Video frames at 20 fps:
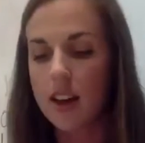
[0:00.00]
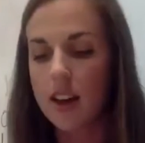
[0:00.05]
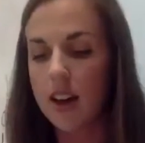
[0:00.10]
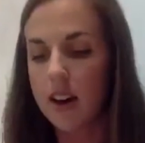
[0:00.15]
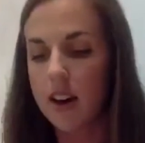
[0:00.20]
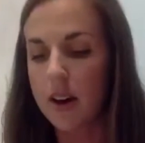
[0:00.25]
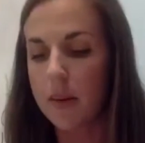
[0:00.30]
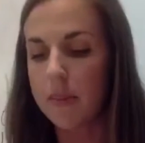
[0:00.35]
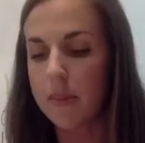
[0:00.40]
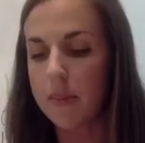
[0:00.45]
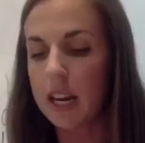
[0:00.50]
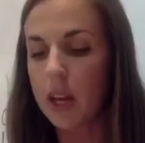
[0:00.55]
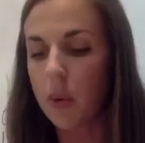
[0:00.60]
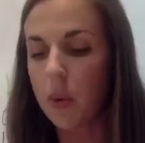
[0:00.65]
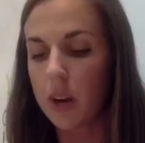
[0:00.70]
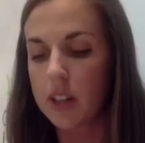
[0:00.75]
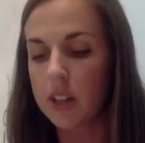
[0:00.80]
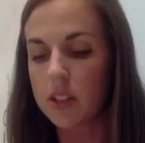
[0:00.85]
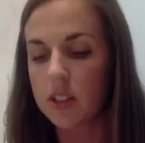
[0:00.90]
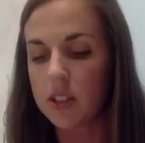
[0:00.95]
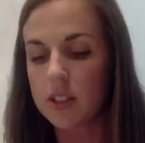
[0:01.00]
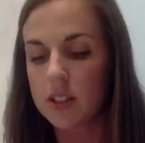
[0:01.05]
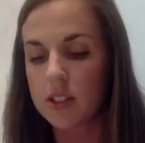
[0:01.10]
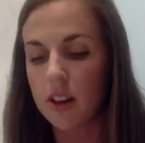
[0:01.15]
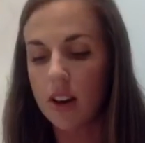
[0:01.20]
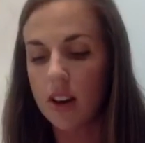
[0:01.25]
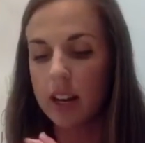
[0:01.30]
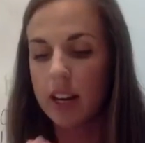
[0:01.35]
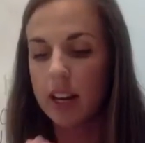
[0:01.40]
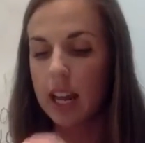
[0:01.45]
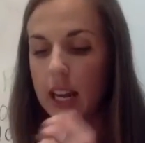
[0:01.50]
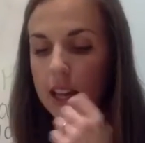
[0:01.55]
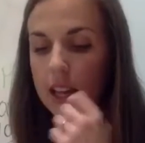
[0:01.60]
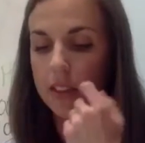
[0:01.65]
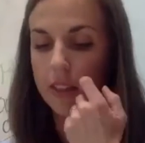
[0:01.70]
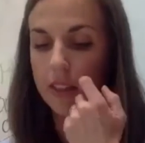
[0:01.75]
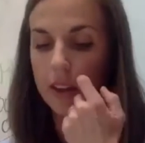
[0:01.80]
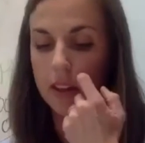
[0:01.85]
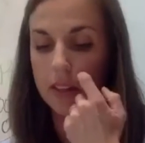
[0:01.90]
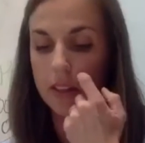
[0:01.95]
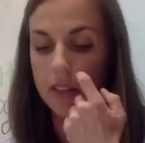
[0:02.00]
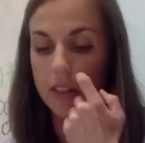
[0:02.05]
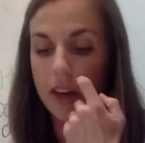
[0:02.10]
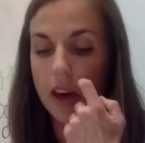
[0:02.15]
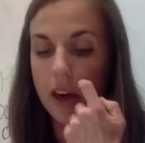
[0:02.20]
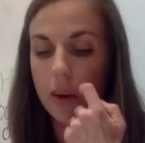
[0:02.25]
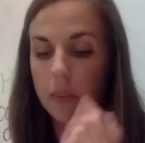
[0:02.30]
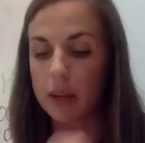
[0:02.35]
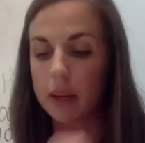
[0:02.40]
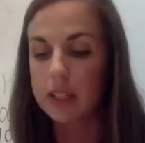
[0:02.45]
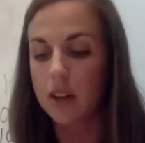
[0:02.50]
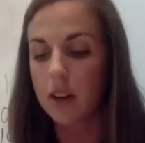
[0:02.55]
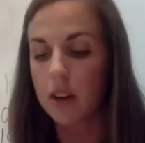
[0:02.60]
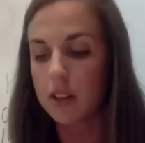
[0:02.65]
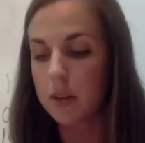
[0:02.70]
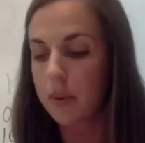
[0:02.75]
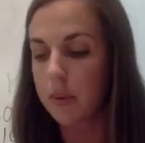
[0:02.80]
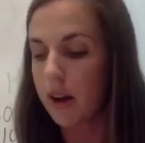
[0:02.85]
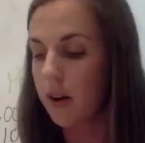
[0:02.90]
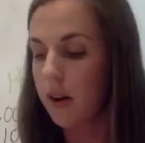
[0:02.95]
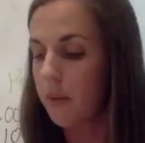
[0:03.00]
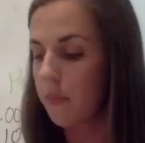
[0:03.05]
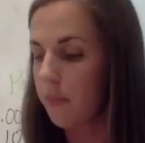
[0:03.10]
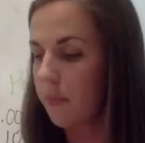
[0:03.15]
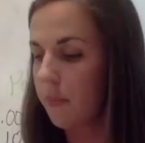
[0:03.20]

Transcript: Any questions on anything that we talked about?